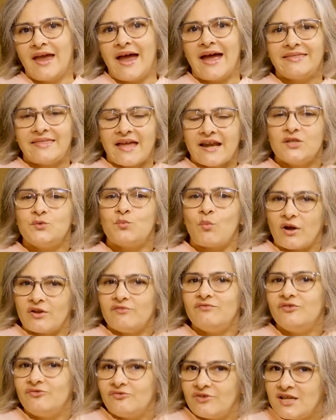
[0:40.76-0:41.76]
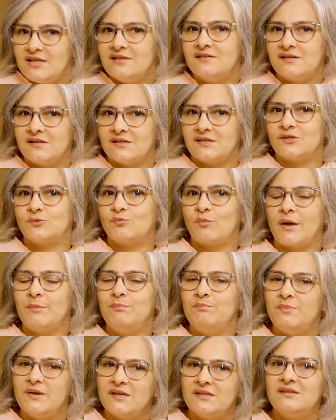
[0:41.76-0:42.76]
And that is one of the reasons why
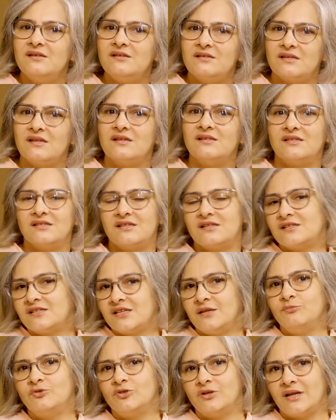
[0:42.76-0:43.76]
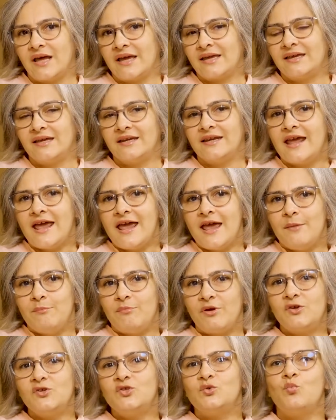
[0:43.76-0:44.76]
businesses seem to like it,
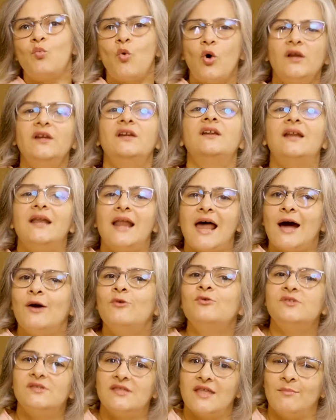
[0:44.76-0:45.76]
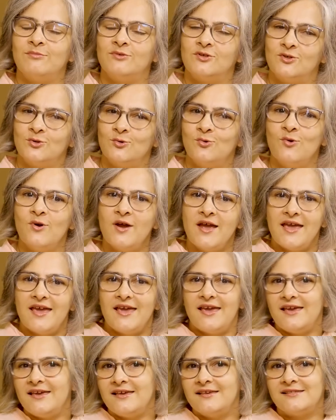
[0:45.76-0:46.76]
because what it allows them to do
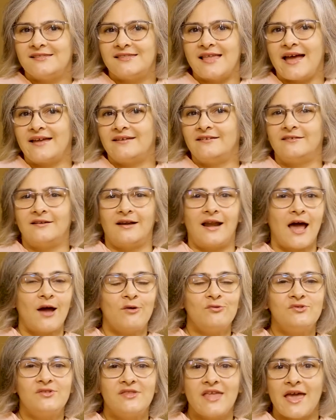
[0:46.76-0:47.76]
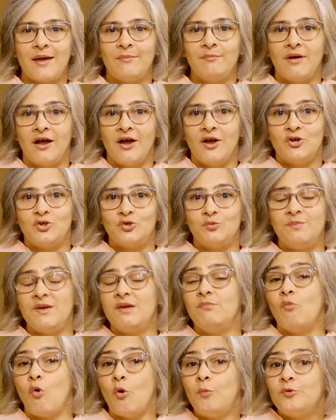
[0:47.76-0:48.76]
is that it allows them to
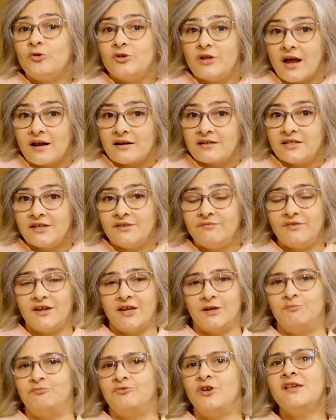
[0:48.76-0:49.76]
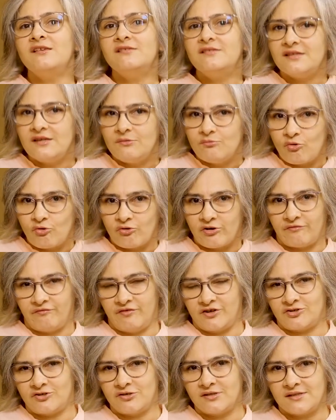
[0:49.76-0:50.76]
be more productive, it brings in more
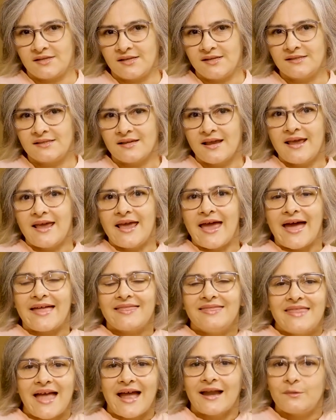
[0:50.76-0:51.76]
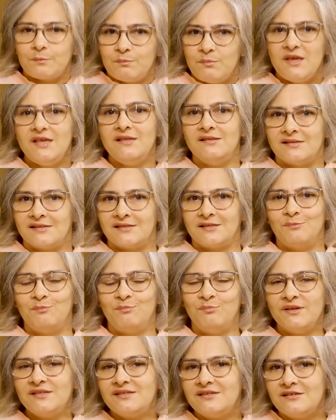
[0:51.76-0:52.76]
efficiencies, and that means
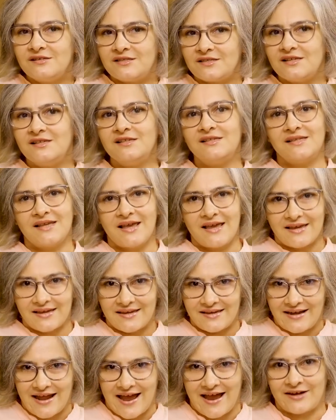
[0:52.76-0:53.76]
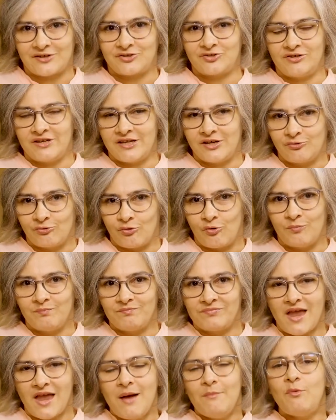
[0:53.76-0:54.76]
businesses can actually grow.
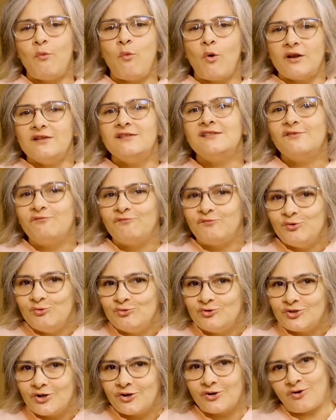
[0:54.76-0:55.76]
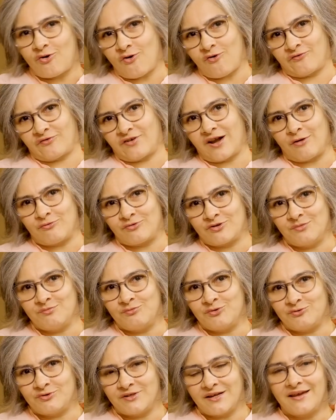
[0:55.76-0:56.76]
But what is the future of cloud
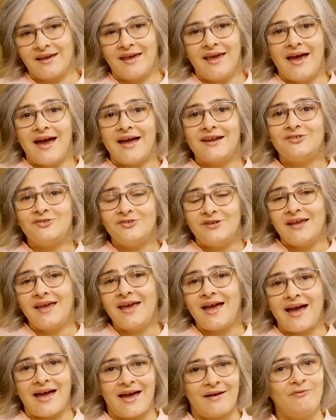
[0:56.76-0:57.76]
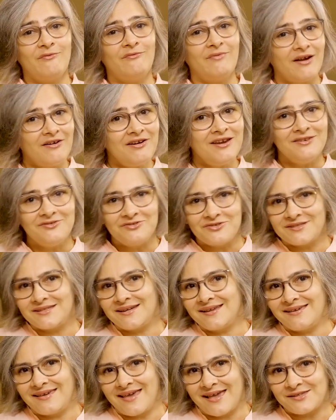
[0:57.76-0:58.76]
computing? And today I have a very
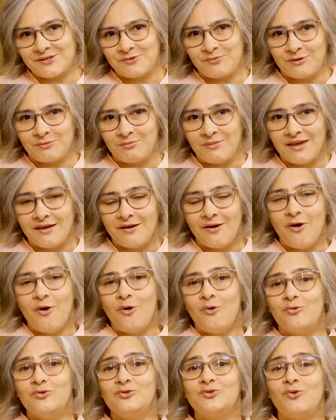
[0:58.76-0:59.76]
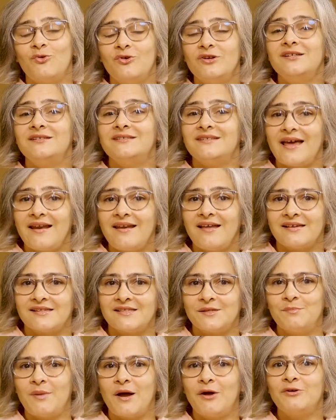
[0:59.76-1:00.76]
interesting guest with me who's going to tell
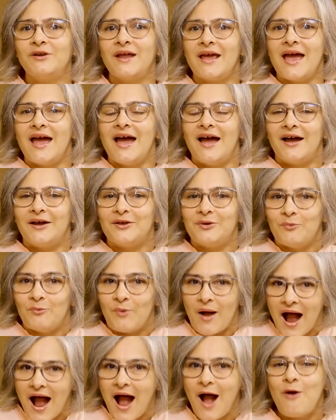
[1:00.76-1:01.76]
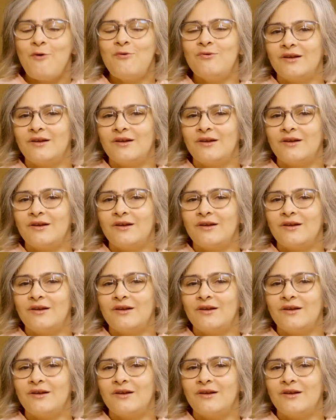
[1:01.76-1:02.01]
us about how